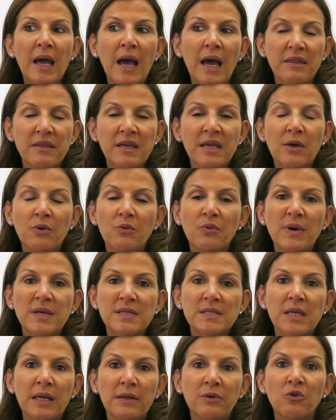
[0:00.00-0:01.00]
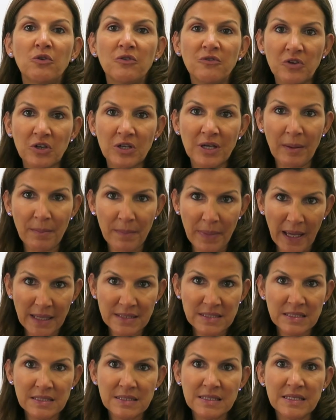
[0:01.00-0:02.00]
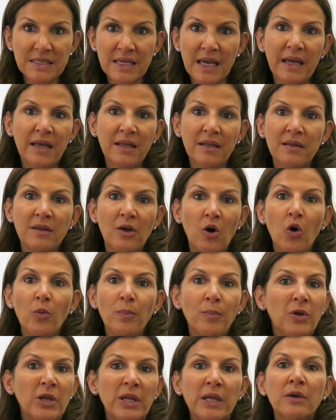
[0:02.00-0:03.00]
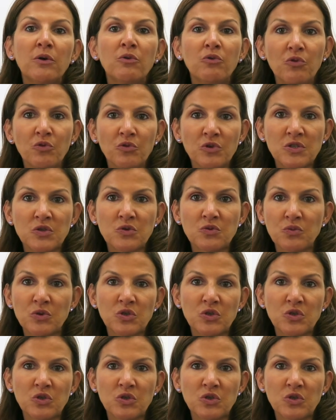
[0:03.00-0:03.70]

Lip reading: I think it was an overcapacity and opening routes